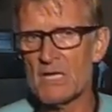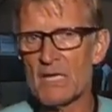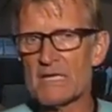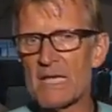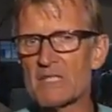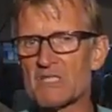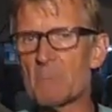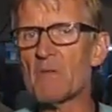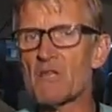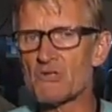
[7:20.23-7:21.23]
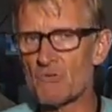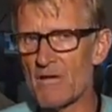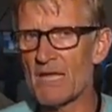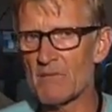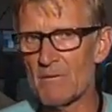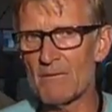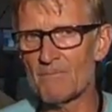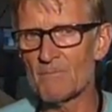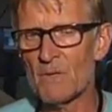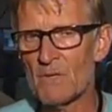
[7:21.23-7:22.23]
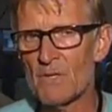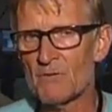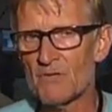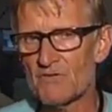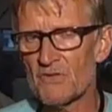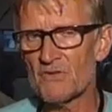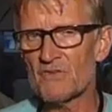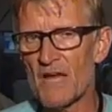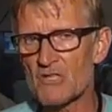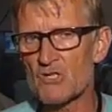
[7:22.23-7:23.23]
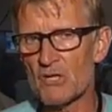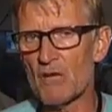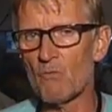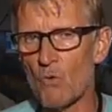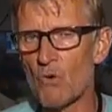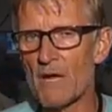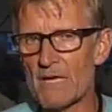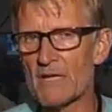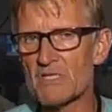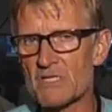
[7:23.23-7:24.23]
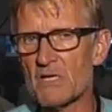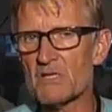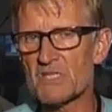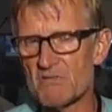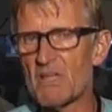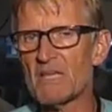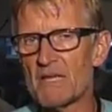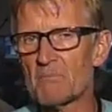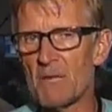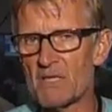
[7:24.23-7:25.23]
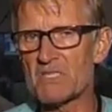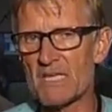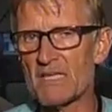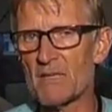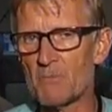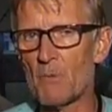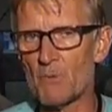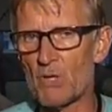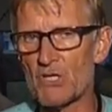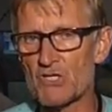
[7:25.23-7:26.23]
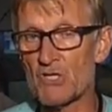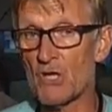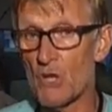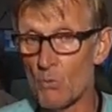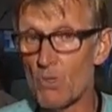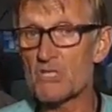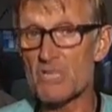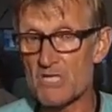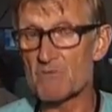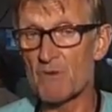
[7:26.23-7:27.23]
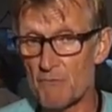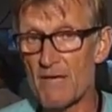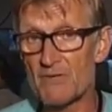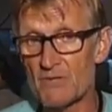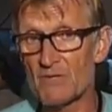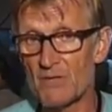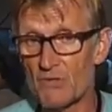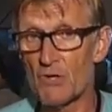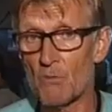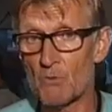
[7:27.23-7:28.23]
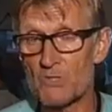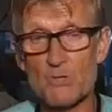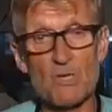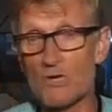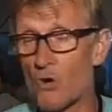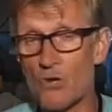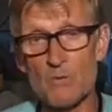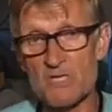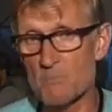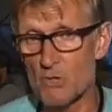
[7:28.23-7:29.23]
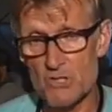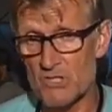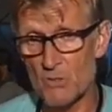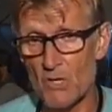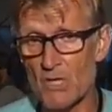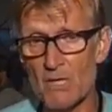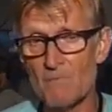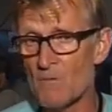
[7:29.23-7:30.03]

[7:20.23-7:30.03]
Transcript: a military enemy. This is actually a war against the civilian Palestinian population, which is reflected in the numbers. You can argue as much as you like,